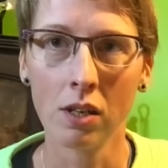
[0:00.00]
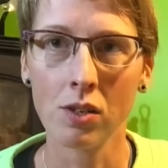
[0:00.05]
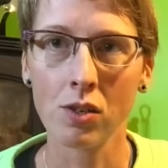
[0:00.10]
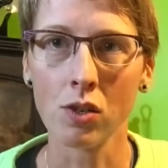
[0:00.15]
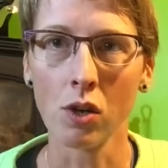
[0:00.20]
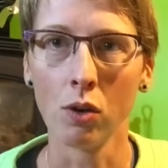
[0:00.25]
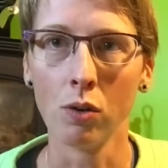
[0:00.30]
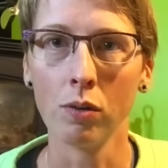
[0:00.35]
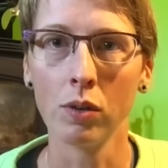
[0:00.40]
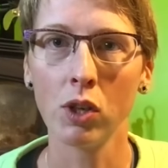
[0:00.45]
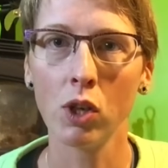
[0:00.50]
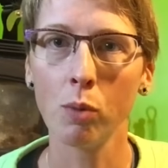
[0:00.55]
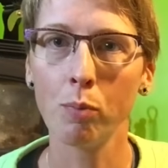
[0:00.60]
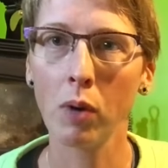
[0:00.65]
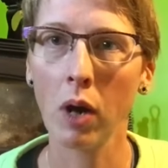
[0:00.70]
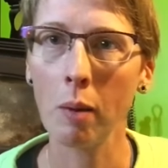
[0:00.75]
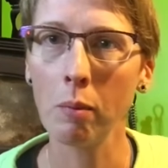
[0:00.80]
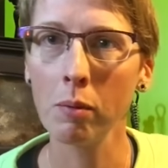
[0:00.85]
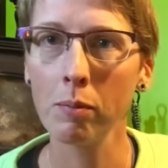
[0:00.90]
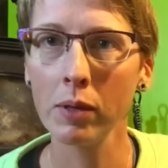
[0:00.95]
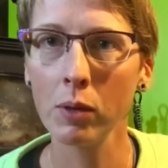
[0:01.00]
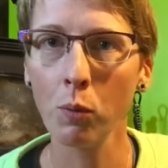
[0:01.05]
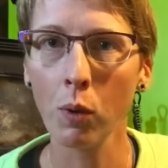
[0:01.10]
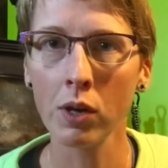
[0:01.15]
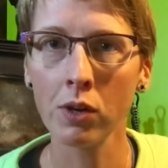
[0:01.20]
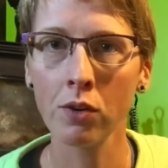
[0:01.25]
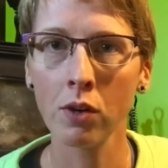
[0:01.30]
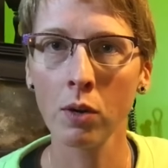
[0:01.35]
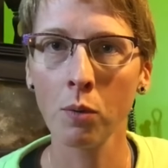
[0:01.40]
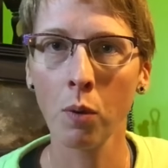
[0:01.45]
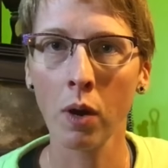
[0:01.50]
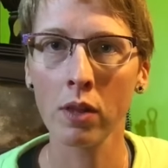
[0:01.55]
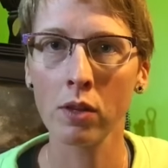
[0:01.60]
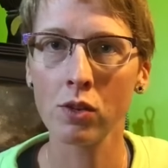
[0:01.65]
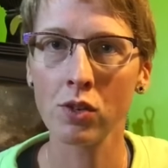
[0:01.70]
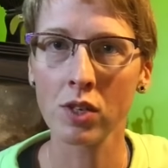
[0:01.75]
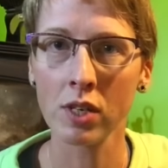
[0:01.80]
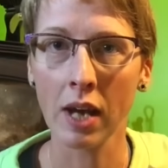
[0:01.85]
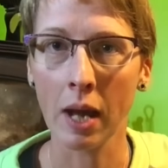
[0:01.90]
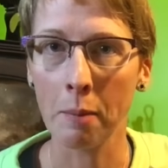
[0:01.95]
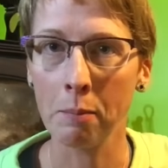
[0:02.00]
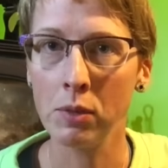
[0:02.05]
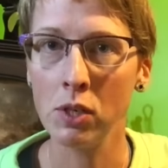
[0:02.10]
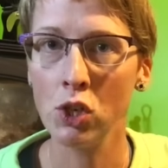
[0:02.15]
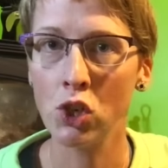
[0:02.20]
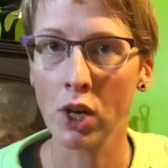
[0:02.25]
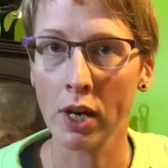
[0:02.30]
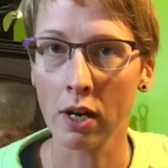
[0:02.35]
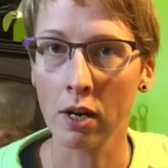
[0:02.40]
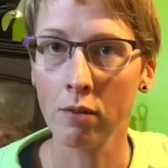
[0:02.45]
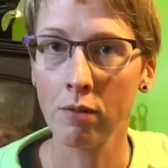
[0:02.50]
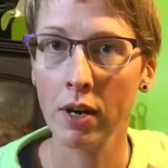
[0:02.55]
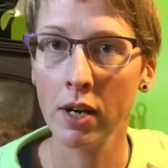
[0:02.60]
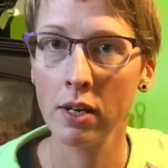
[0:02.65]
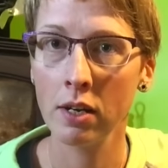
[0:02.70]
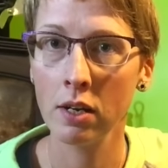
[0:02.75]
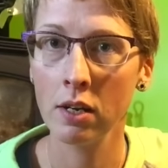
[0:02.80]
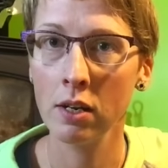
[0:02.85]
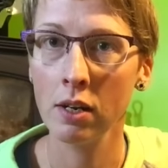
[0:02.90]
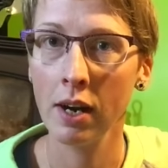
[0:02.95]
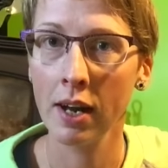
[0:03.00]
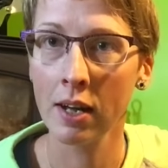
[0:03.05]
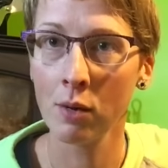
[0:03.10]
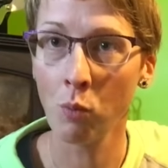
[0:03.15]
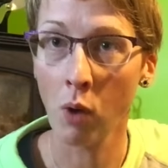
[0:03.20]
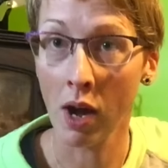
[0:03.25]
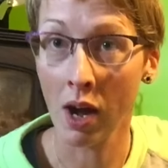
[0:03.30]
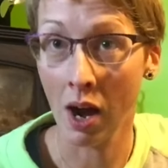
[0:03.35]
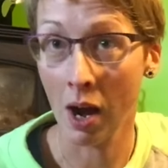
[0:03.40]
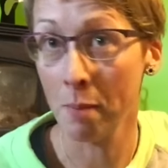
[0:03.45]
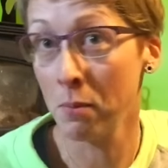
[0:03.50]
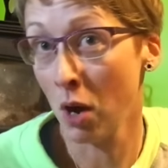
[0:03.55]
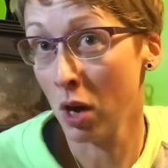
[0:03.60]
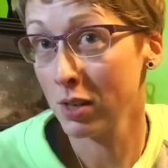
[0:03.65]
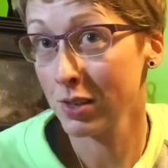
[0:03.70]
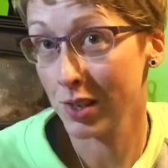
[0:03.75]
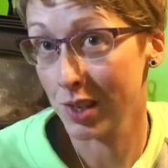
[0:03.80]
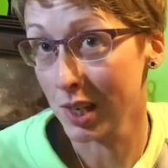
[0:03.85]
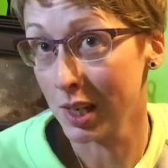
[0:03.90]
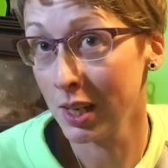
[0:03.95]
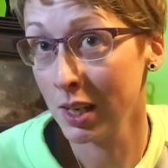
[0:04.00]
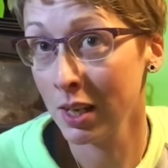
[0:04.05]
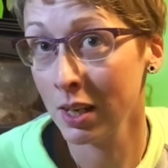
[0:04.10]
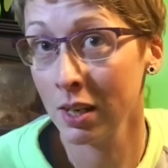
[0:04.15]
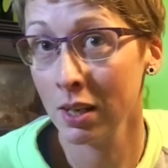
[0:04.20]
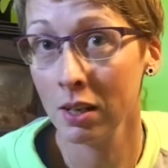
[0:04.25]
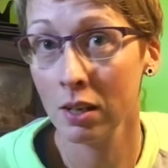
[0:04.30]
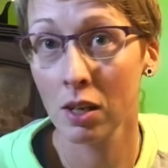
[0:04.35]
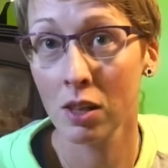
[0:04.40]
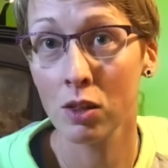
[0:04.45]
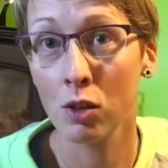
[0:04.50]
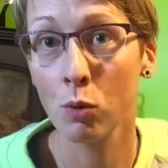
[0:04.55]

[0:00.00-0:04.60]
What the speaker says: So, you're probably wondering why there's an empty chair right here and why I'm not sitting in it.